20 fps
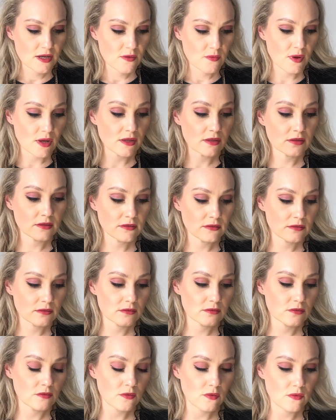Well,
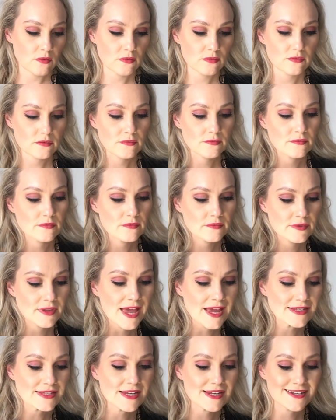
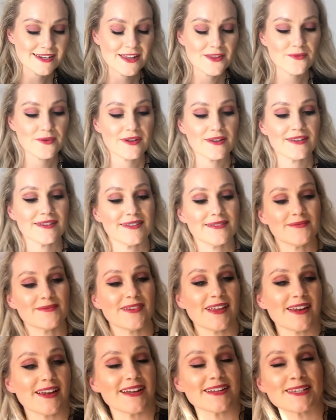that and another one
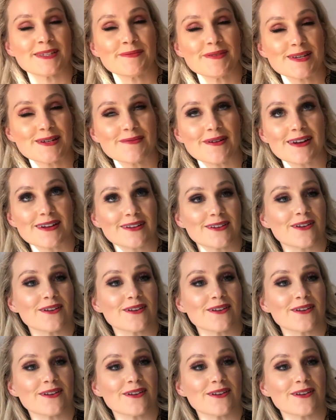that I speak about a